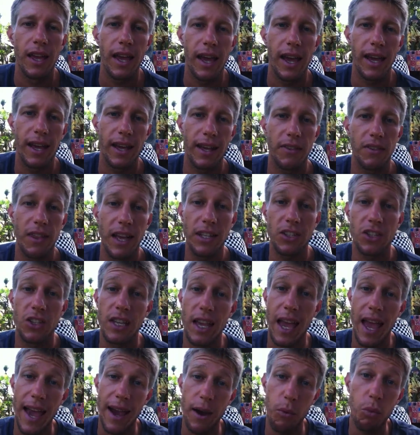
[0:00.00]
Uh, that's
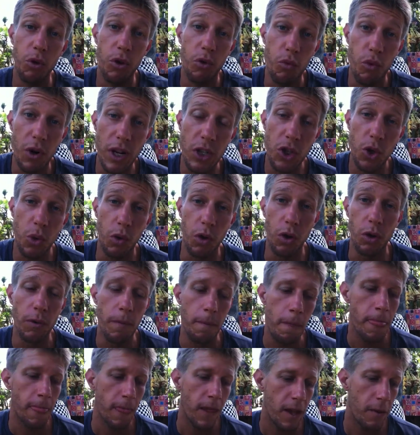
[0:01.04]
the outward ritual
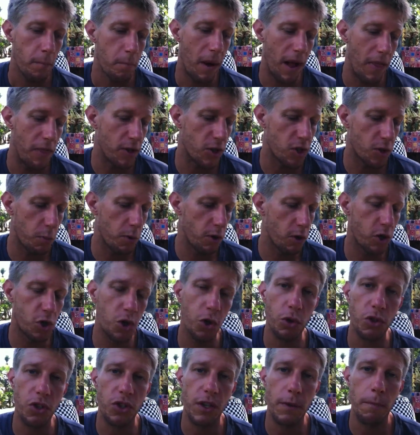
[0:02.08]
but the
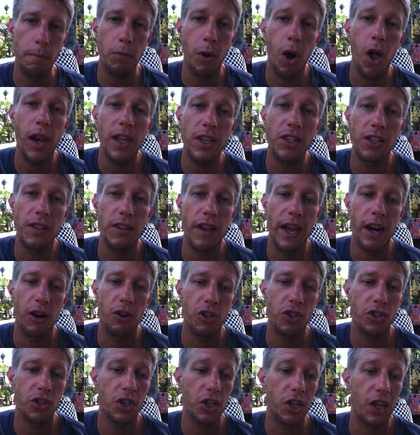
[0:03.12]
spiritual symbology there
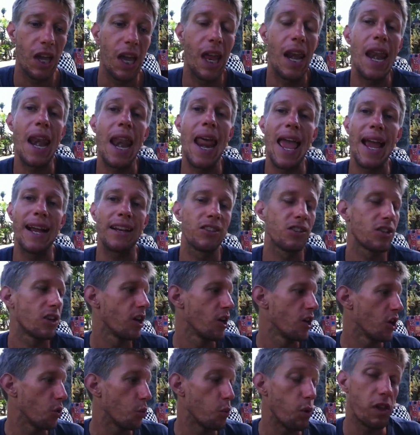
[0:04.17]
is to connect
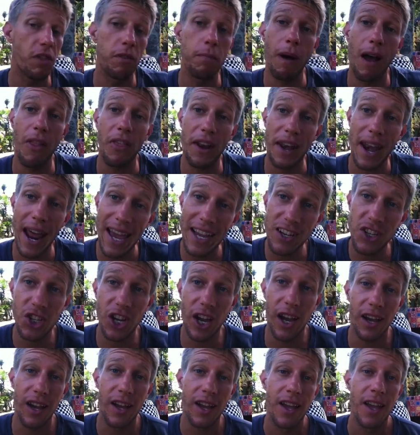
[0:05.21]
with Mother
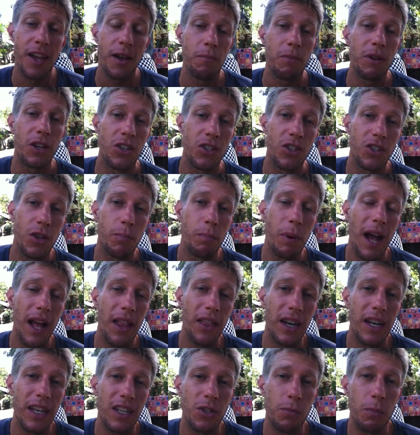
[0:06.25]
Nature because the
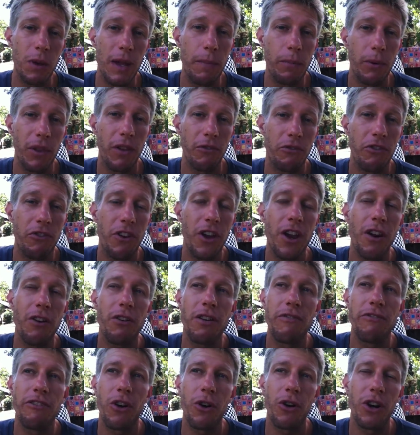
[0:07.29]
Balinese people are
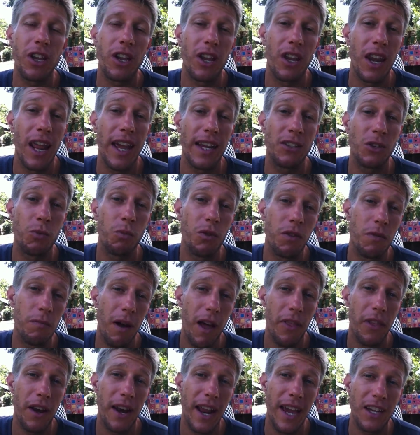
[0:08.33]
very, very connected with
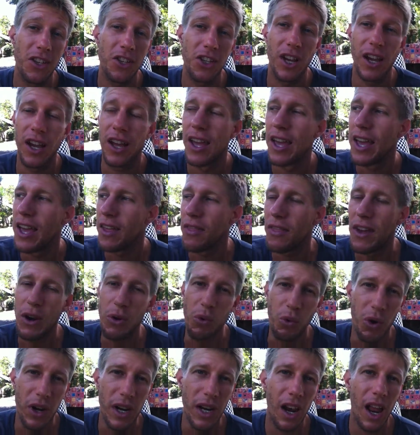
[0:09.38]
Mother Nature. They
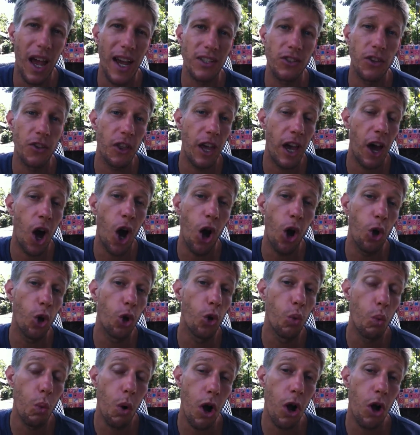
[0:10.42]
realize that their
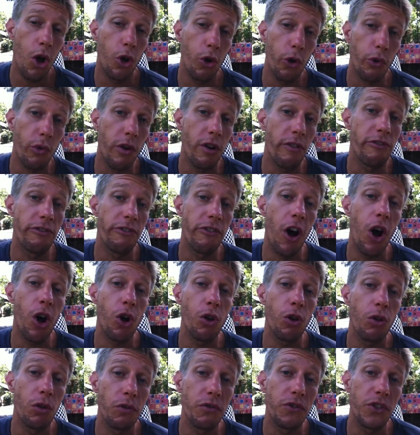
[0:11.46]
whole world
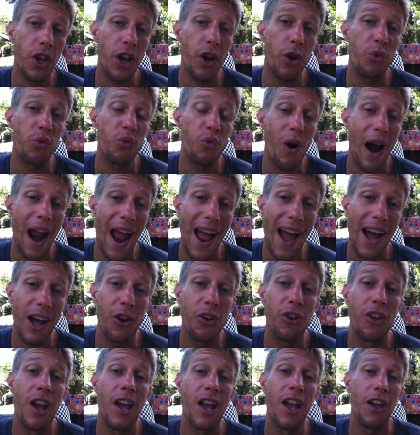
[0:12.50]
revolves
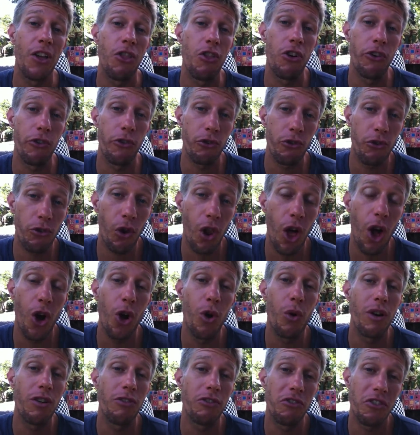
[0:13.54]
around the
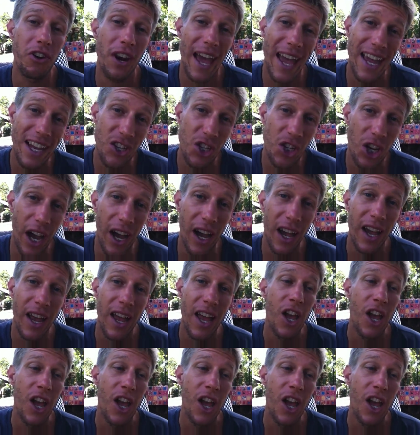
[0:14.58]
flow of nature.